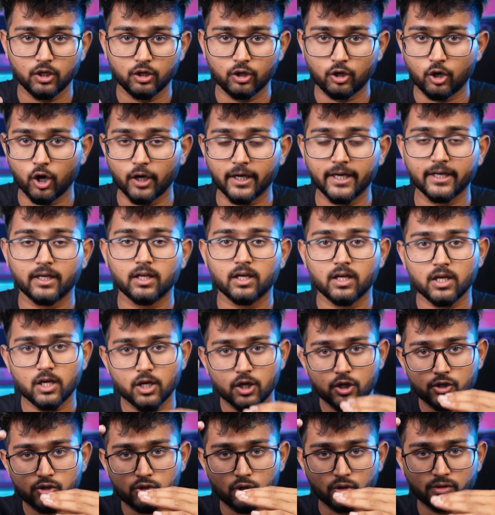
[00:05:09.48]
Got it?
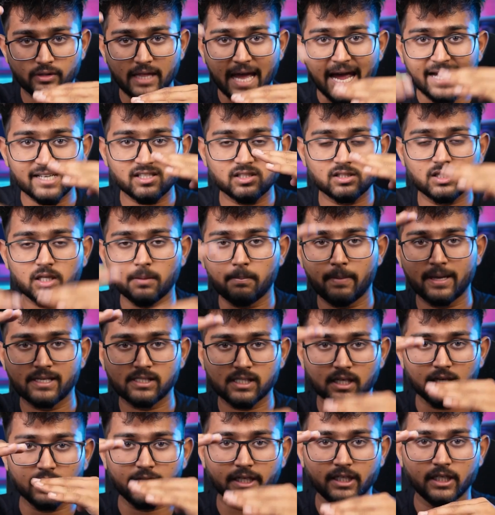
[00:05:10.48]
So that's
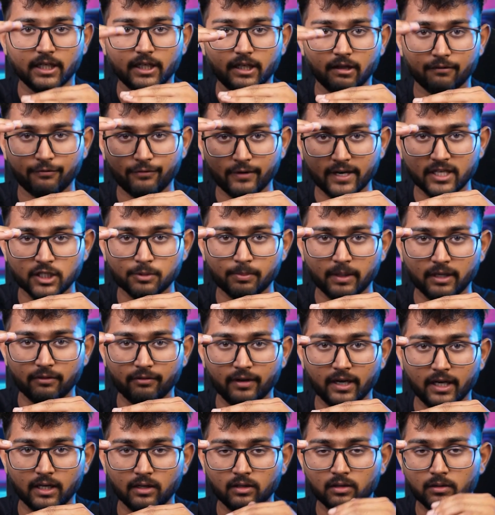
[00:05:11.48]
basically the difference
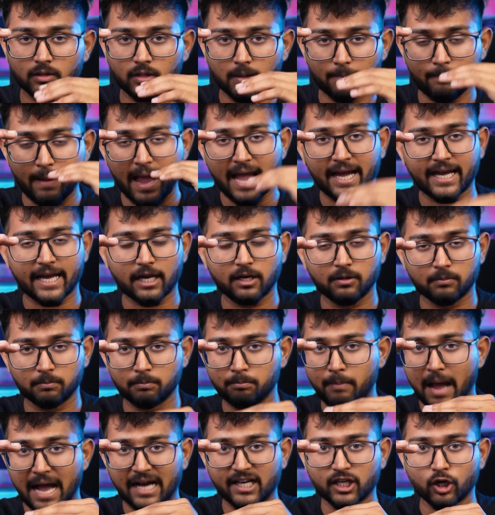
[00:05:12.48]
between the
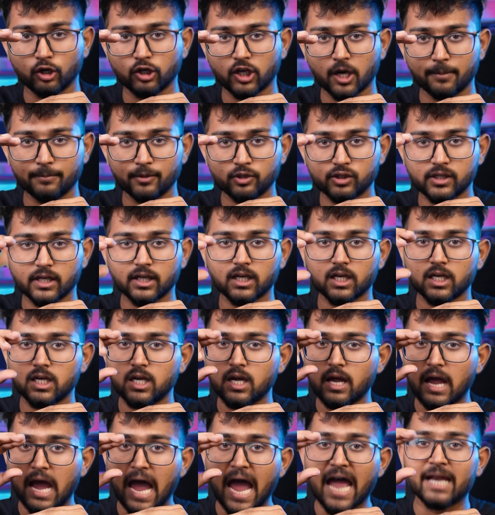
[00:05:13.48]
background ka music
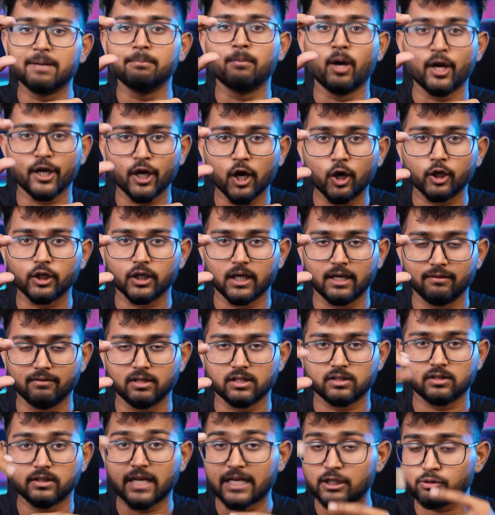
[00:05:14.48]
and my audio
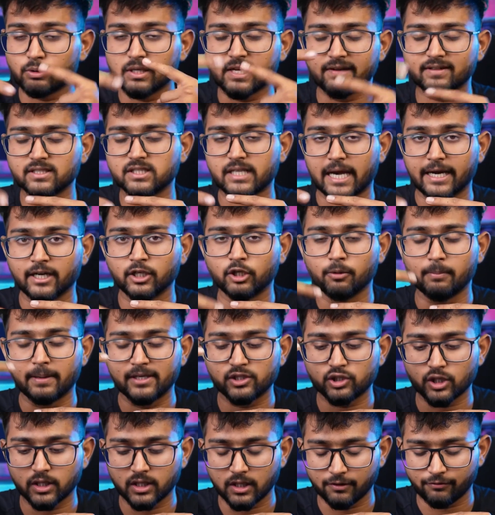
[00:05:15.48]
levels. That's what I was trying to
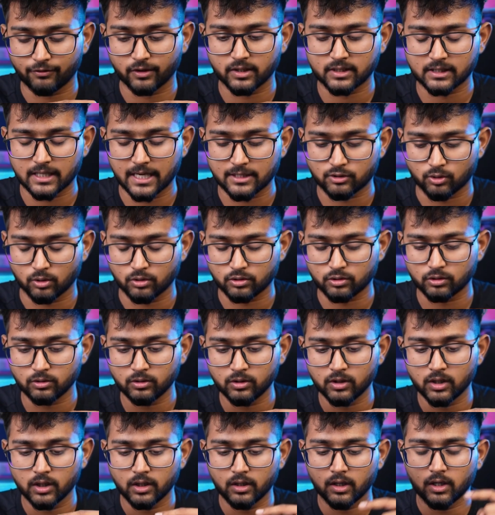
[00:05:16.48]
mention in the first class
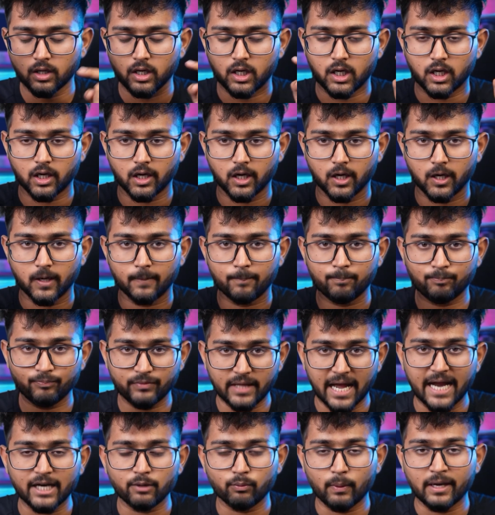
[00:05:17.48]
also.
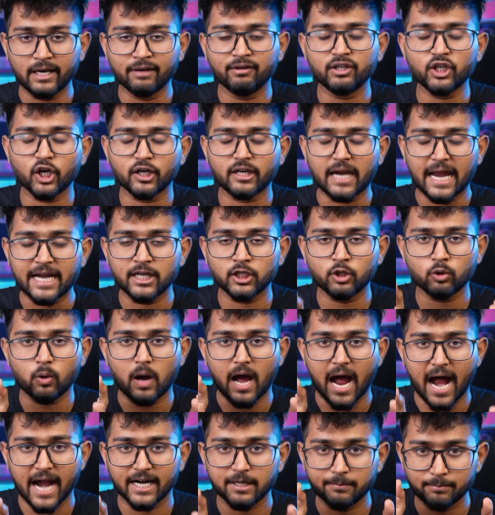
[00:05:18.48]
That whenever you're trying to
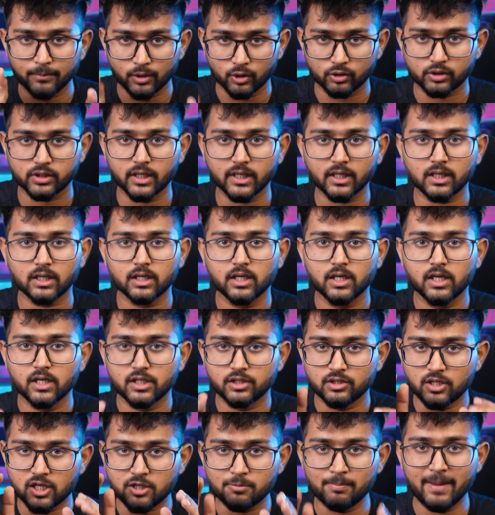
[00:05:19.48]
add music,
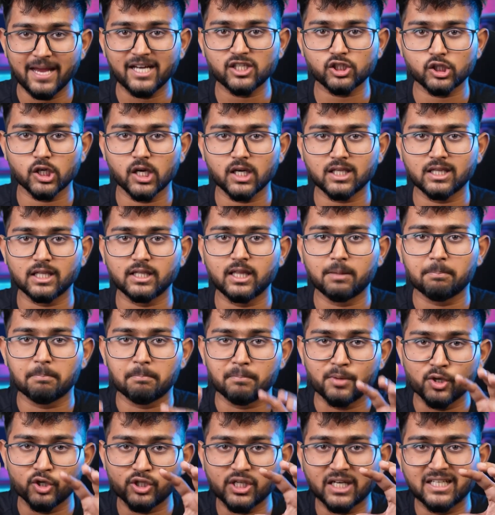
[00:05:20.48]
just make sure that the
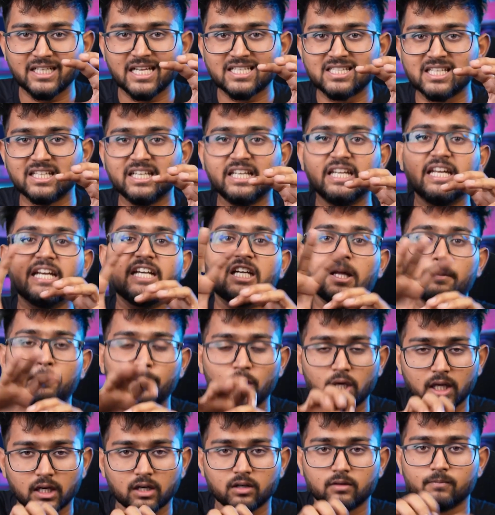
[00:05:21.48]
music doesn't eat up
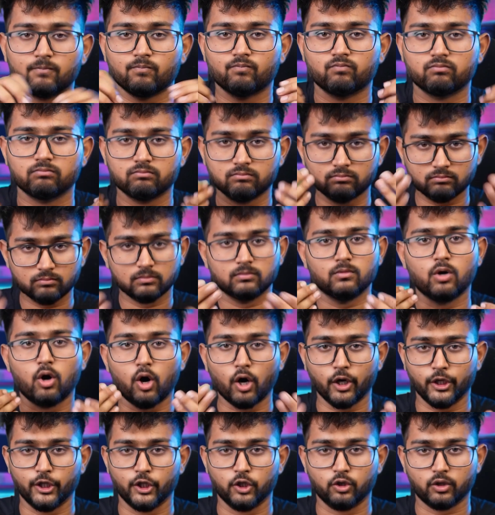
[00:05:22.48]
your
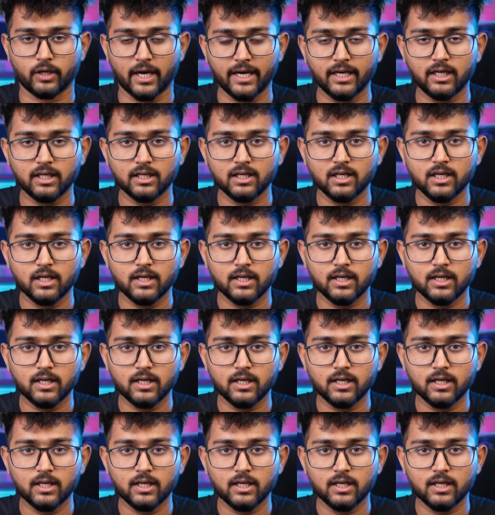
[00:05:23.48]
audio, right?